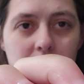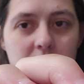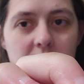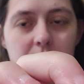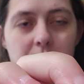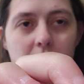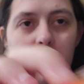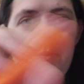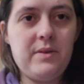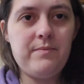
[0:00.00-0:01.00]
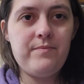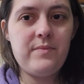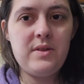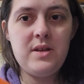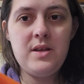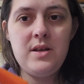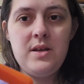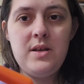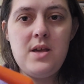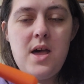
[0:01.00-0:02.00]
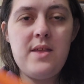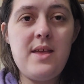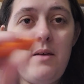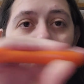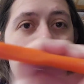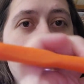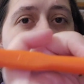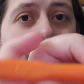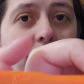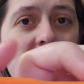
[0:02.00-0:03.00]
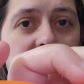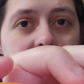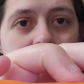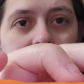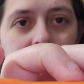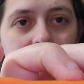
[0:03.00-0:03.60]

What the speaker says: kind of fire, but it's a bay.